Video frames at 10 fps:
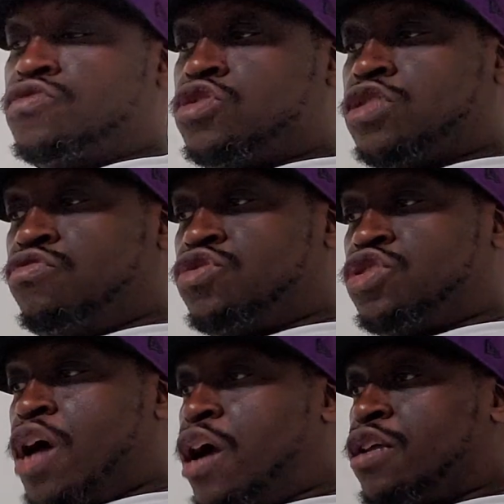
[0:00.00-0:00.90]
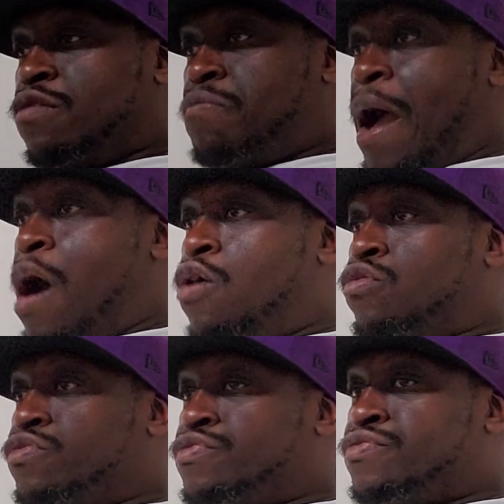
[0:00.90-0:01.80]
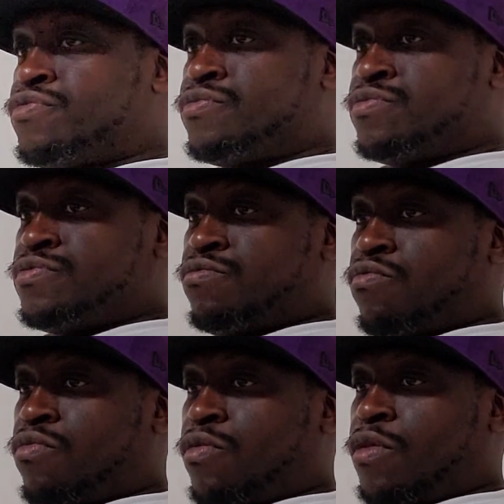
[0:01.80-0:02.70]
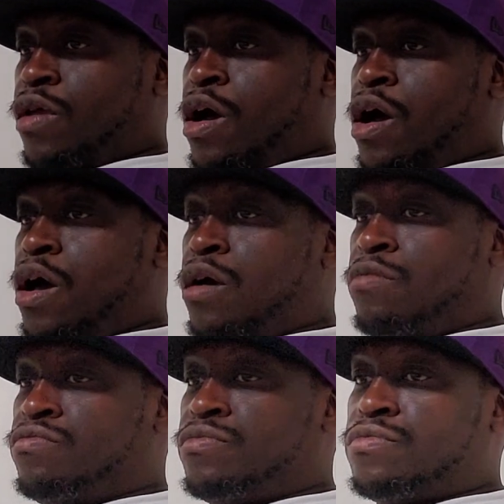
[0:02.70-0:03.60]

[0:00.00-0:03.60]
She was talking about, you